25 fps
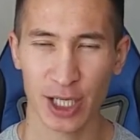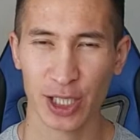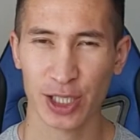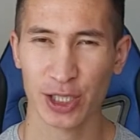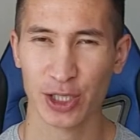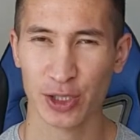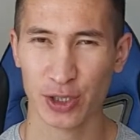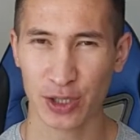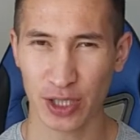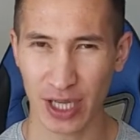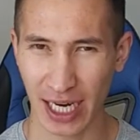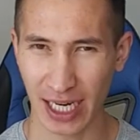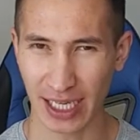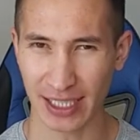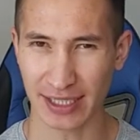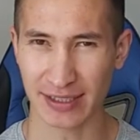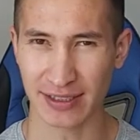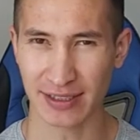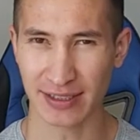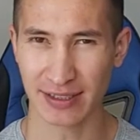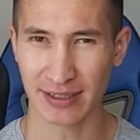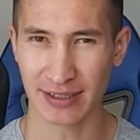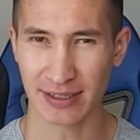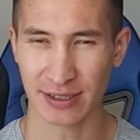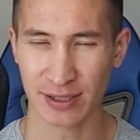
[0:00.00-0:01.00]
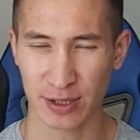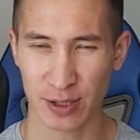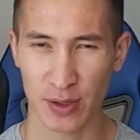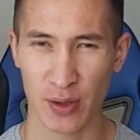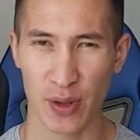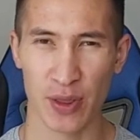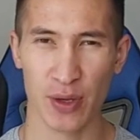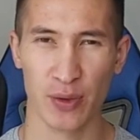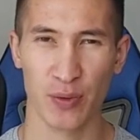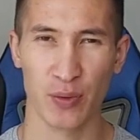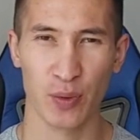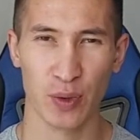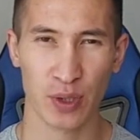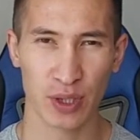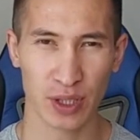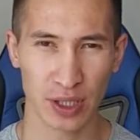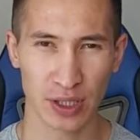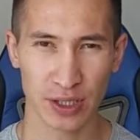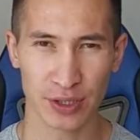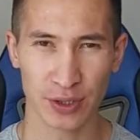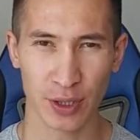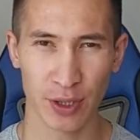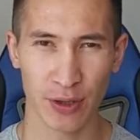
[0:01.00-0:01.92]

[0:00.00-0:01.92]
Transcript: your guide to the world